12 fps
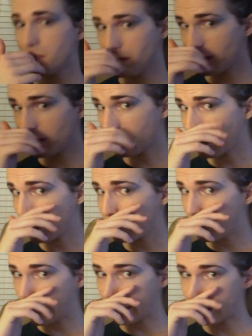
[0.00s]
going out and
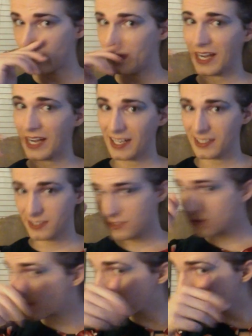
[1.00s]
buying your
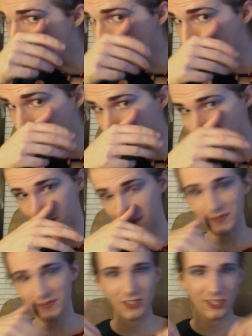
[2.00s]
bras,
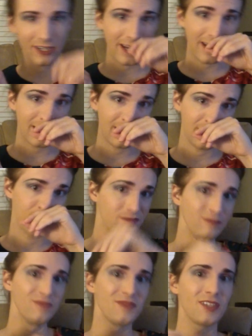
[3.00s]
doing your hair,
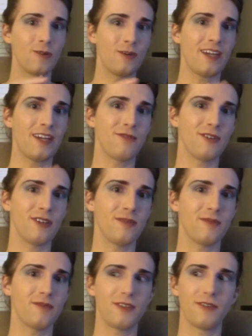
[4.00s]
or
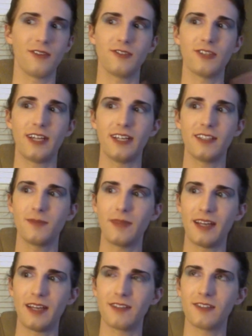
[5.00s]
whatever, if trans
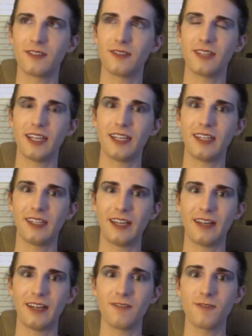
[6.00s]
man or anything
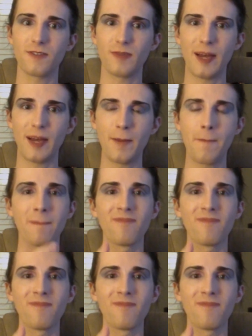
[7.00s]
else. But